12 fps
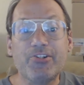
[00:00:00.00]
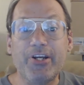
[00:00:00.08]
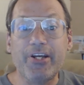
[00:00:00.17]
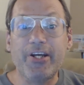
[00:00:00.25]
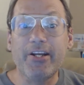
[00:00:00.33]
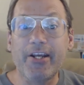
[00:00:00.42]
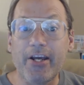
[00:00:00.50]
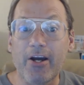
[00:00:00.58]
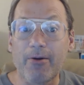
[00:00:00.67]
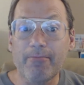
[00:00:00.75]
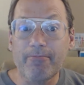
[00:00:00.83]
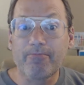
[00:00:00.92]
she and
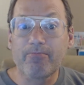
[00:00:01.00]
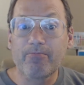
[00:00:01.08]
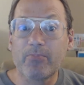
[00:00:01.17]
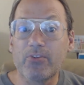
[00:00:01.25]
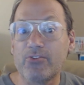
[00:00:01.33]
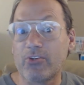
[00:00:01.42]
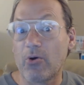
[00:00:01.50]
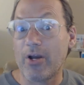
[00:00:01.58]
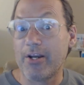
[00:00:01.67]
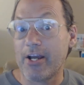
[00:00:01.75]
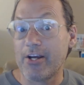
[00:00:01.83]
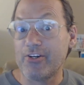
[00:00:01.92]
him,
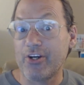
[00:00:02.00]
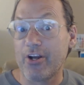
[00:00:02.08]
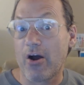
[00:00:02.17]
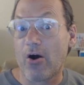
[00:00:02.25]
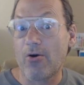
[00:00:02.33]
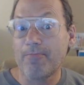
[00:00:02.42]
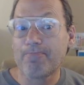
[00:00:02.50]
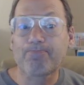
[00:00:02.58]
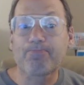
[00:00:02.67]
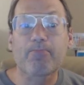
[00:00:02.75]
Zooey Deschanel,